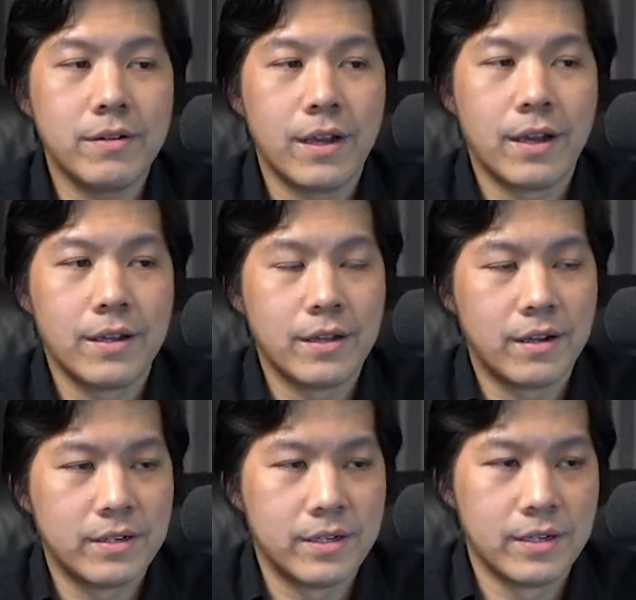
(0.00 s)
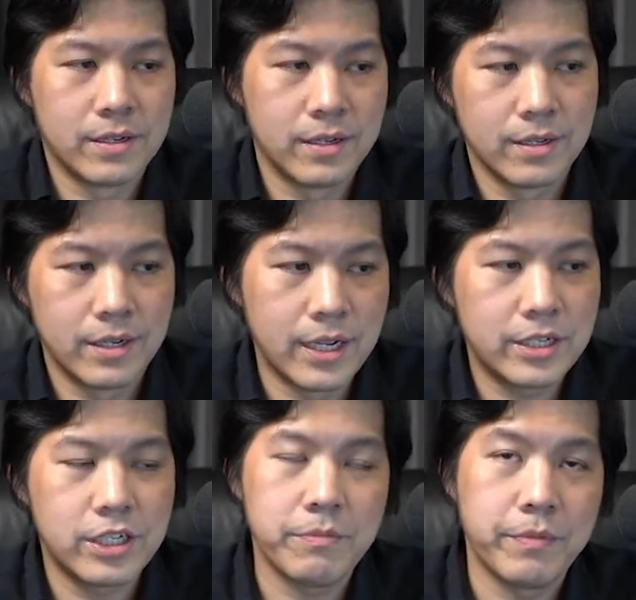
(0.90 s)
the
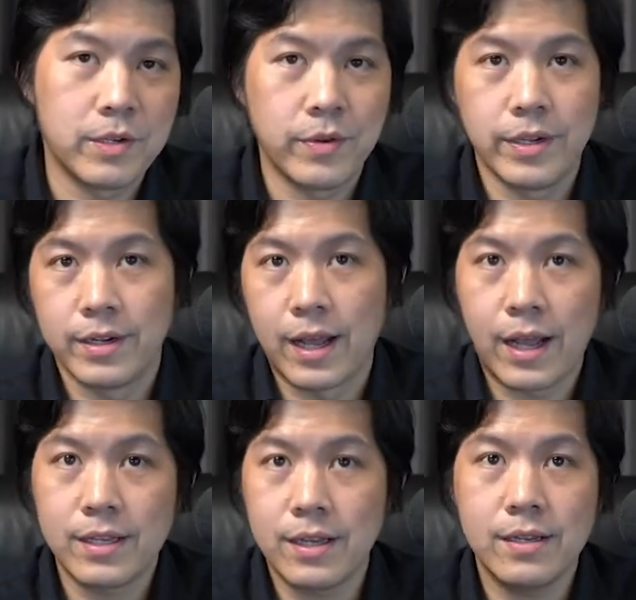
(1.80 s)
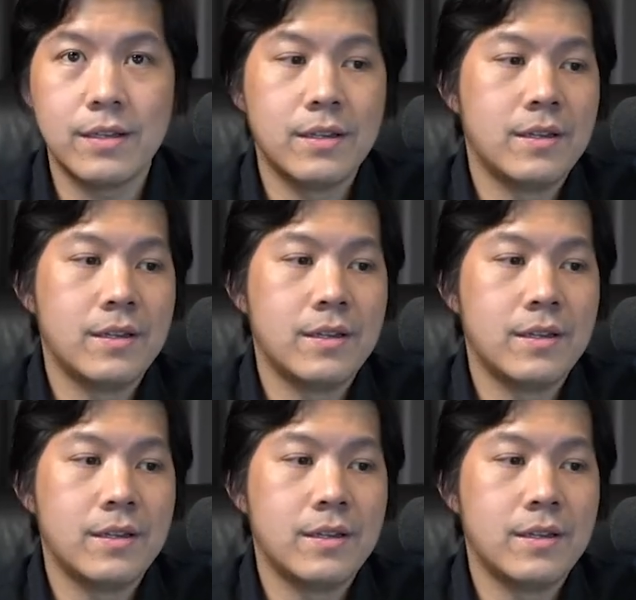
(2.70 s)
relationship between the data